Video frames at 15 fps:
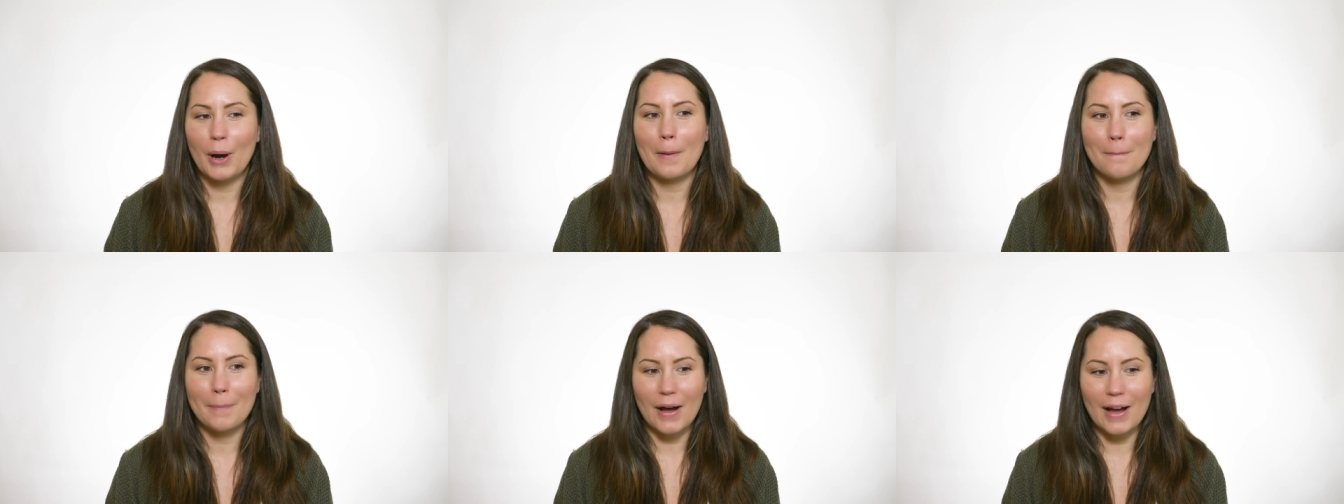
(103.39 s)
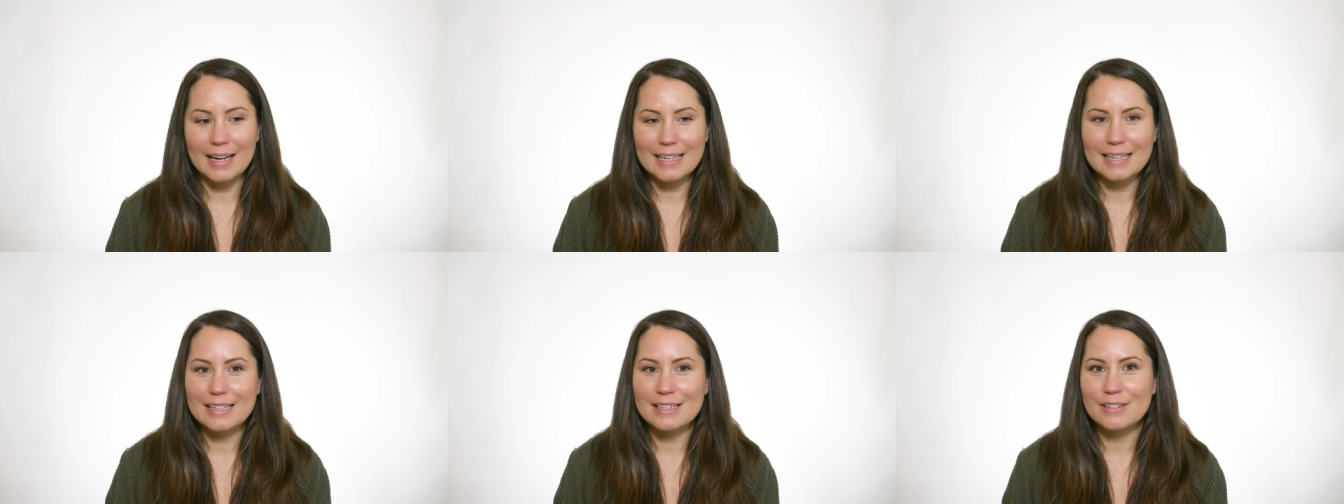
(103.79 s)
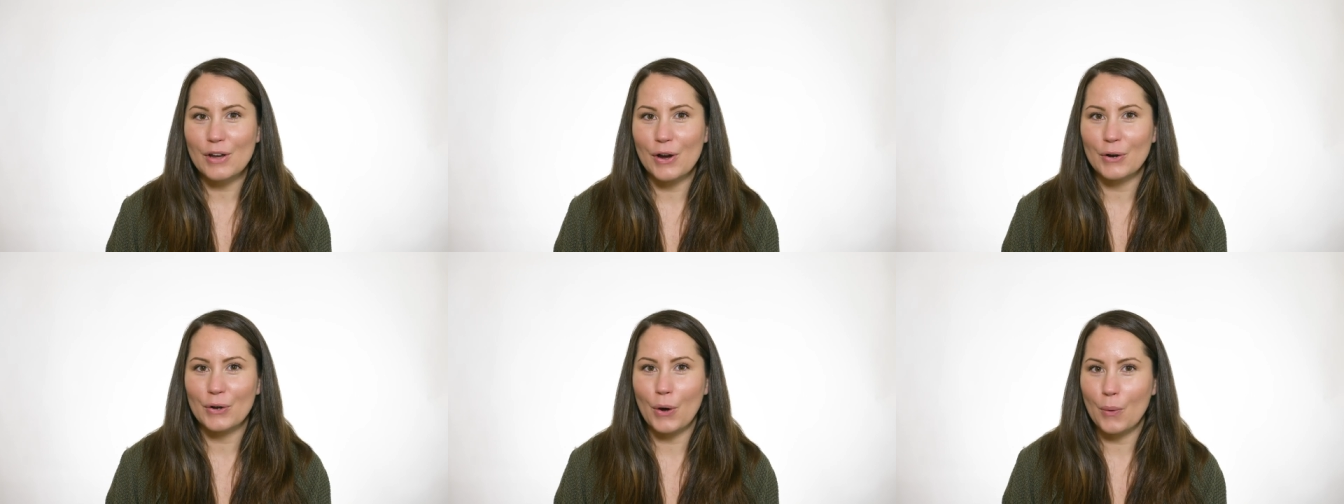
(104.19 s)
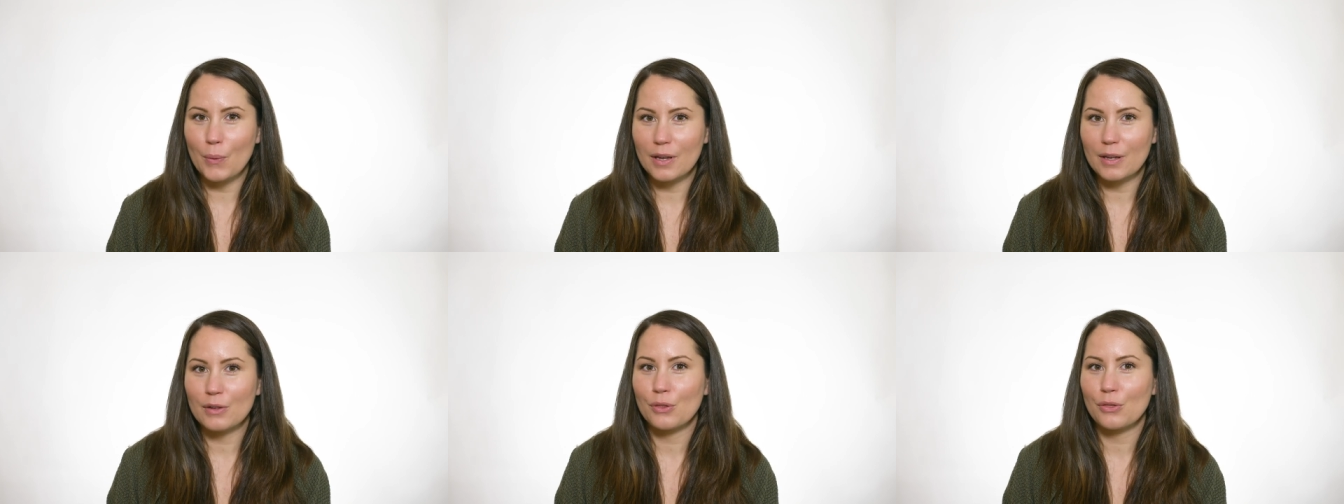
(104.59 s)
our bodies are
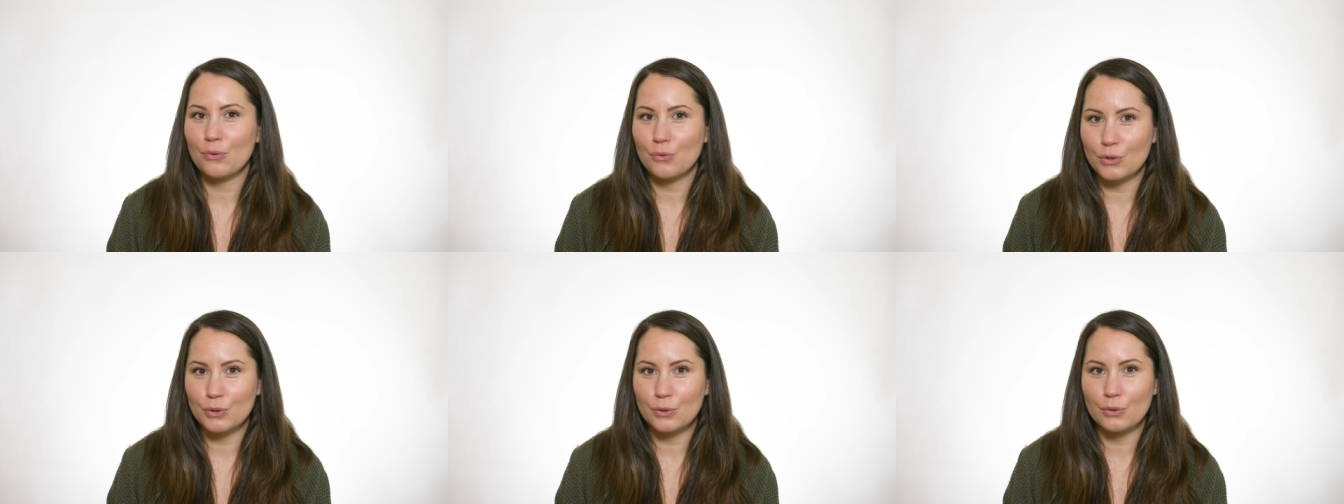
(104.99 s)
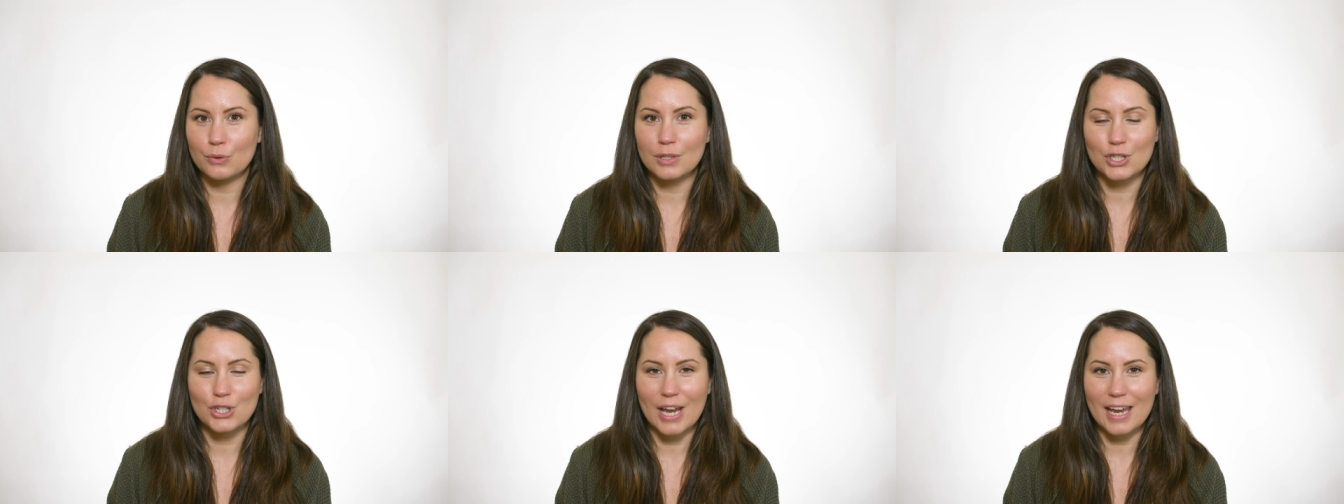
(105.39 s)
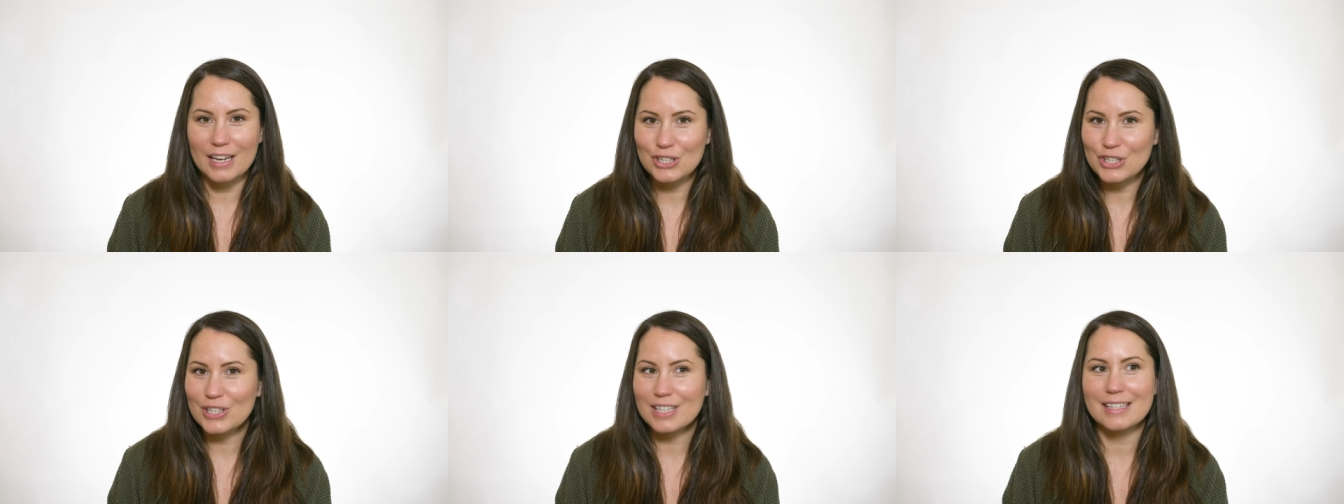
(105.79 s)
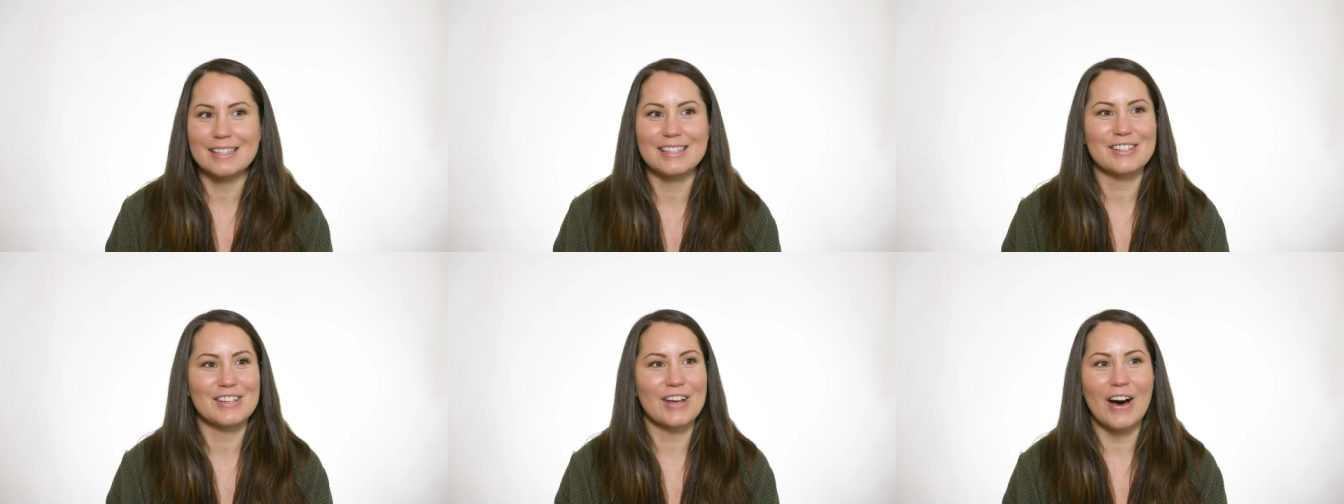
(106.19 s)
going through
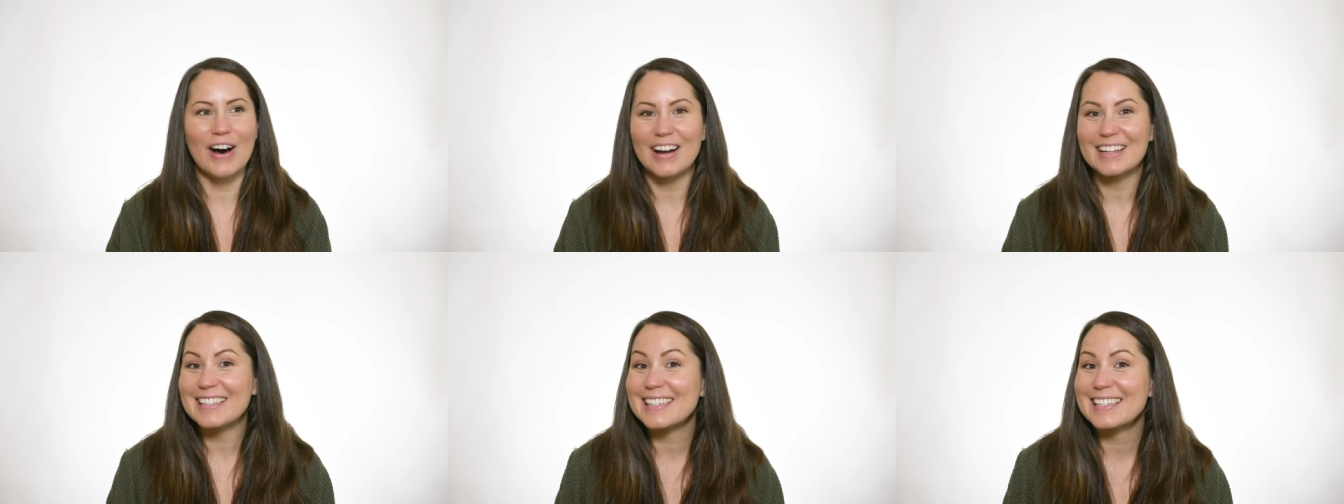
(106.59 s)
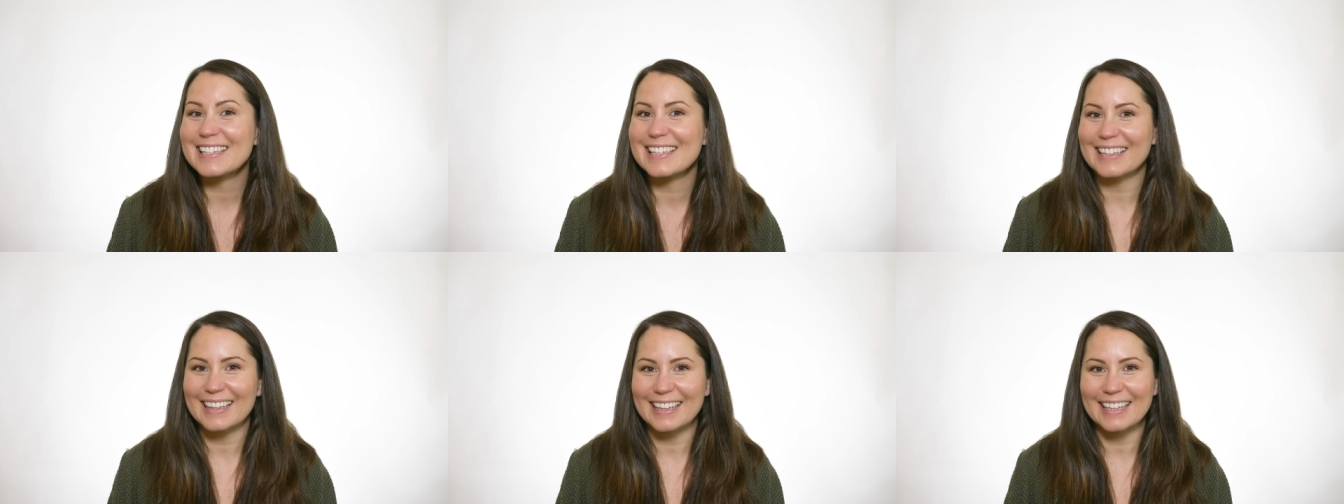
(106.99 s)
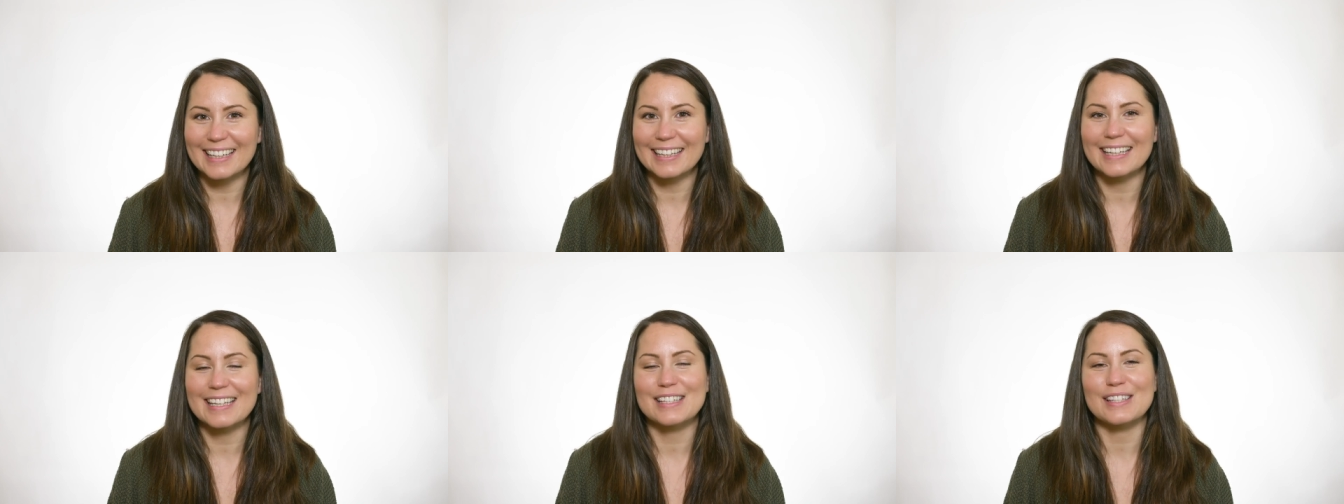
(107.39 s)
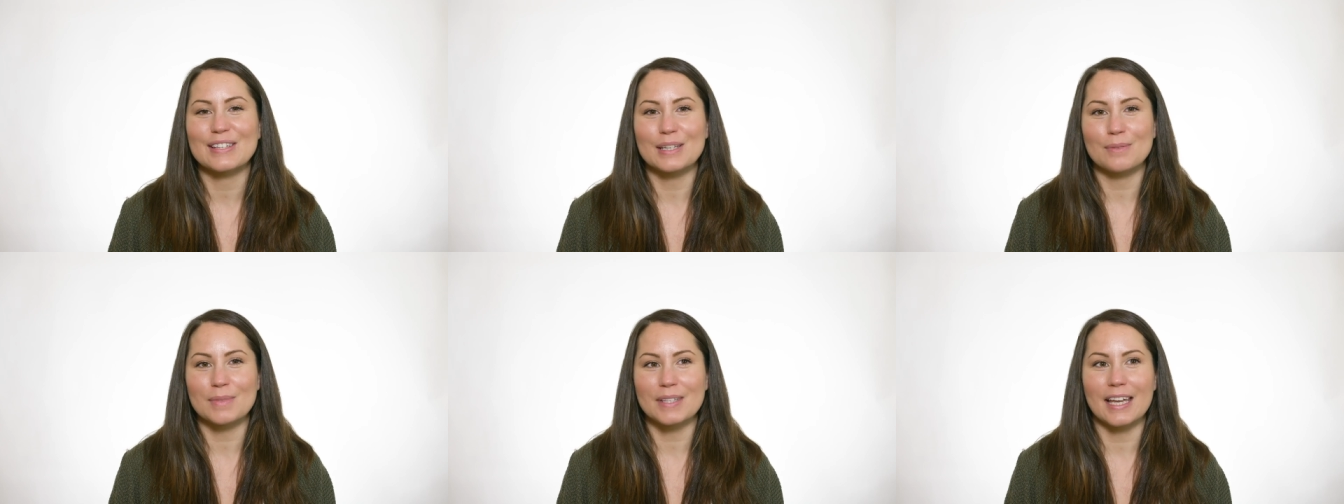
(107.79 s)
changes constantly, it
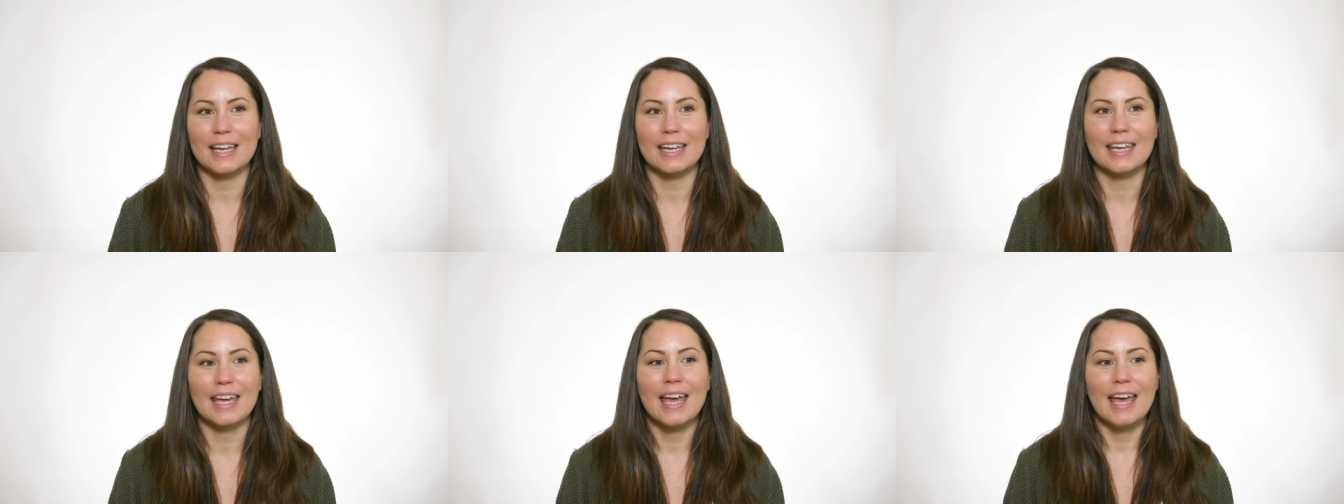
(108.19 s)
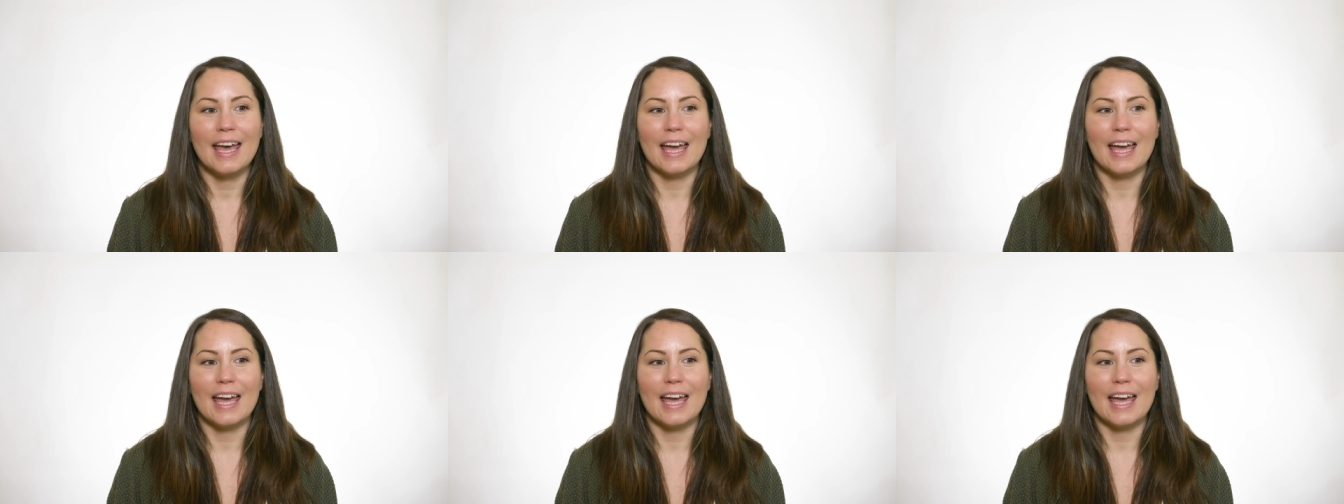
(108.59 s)
seems like.